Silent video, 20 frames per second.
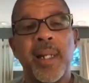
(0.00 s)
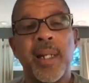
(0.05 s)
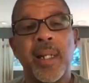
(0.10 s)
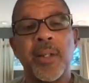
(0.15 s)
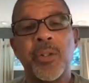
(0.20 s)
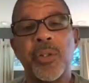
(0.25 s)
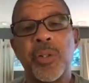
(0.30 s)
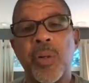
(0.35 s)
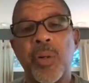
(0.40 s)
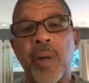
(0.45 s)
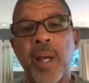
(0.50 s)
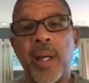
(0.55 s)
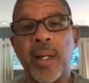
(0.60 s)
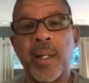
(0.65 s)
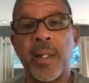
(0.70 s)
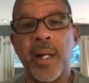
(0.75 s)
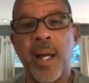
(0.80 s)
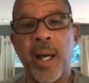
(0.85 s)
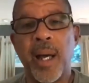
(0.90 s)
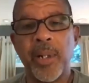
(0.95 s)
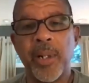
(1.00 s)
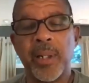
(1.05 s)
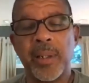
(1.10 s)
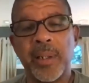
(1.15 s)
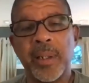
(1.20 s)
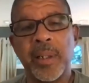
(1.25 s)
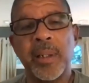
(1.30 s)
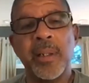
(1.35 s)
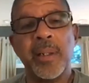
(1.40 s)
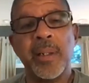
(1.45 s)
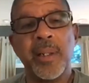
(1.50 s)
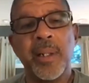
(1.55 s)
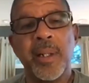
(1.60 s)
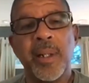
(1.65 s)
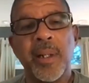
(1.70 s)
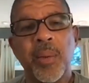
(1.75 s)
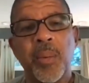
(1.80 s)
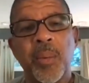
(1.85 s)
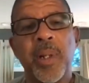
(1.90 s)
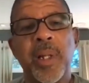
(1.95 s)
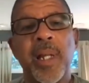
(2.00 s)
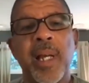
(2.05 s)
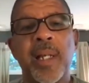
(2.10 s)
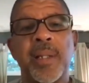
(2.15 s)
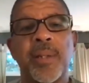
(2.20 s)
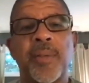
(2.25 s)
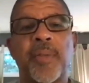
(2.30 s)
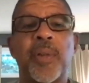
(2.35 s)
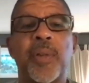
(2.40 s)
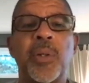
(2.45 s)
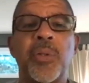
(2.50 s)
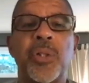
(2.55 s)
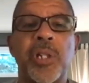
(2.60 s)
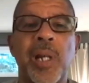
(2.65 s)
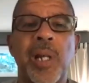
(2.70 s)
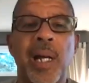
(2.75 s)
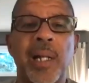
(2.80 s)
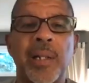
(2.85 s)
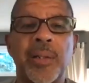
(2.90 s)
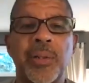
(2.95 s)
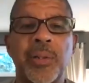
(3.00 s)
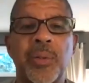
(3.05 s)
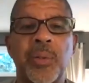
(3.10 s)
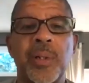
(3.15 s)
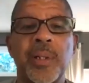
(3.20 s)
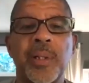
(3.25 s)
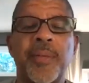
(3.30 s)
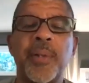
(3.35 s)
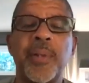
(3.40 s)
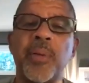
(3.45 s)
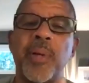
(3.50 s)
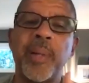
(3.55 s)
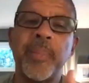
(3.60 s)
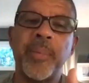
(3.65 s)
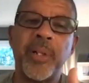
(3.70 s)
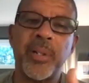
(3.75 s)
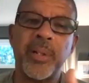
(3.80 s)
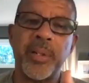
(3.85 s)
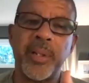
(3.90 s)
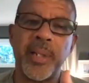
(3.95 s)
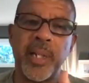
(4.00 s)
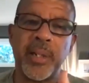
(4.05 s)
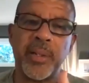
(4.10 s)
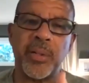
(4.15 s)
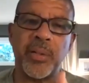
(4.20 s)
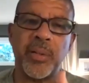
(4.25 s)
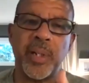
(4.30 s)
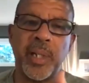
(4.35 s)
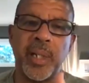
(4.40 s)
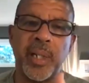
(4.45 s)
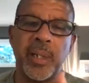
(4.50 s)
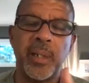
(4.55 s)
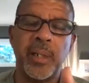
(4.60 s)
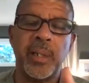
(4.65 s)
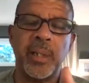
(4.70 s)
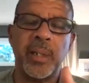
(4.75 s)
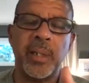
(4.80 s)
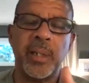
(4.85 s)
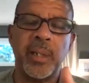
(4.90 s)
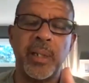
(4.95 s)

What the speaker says: telling a story economically with as few shots or as few images as you need.